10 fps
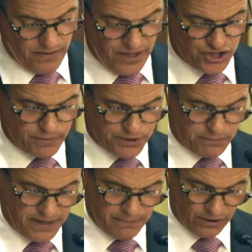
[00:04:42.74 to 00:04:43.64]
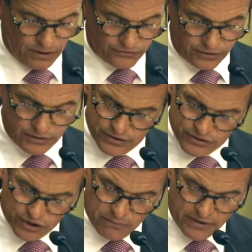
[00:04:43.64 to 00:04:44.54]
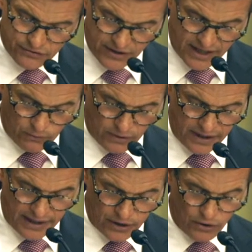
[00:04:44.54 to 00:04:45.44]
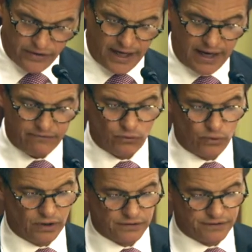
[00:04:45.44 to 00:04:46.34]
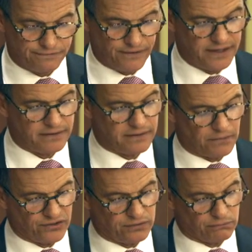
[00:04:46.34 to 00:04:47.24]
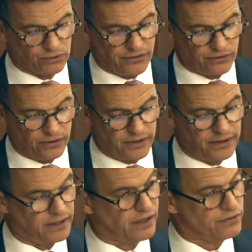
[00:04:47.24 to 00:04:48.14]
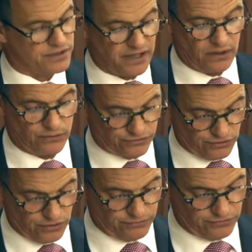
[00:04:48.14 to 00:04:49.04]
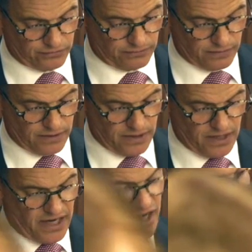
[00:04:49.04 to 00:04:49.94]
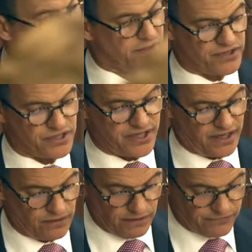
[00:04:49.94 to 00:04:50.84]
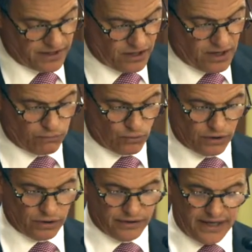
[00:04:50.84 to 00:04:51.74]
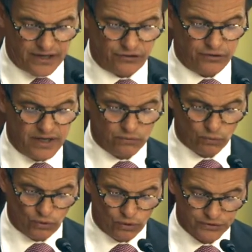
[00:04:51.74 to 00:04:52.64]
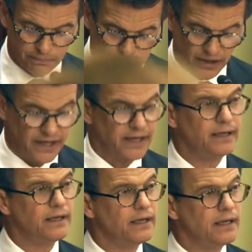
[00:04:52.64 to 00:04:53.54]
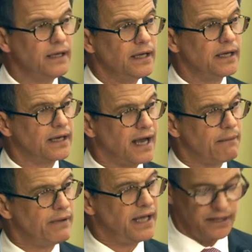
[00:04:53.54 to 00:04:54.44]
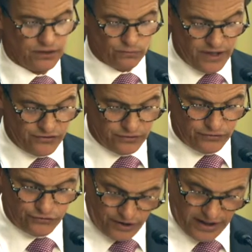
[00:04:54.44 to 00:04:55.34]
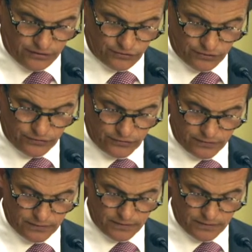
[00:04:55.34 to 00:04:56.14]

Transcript: The Egyptian people are as determined as anyone, and I know they have the will to fight the Muslim Brotherhood and other terrorist groups. Egypt is the center of the Arab world and has a unique role to play in combating the region's challenges.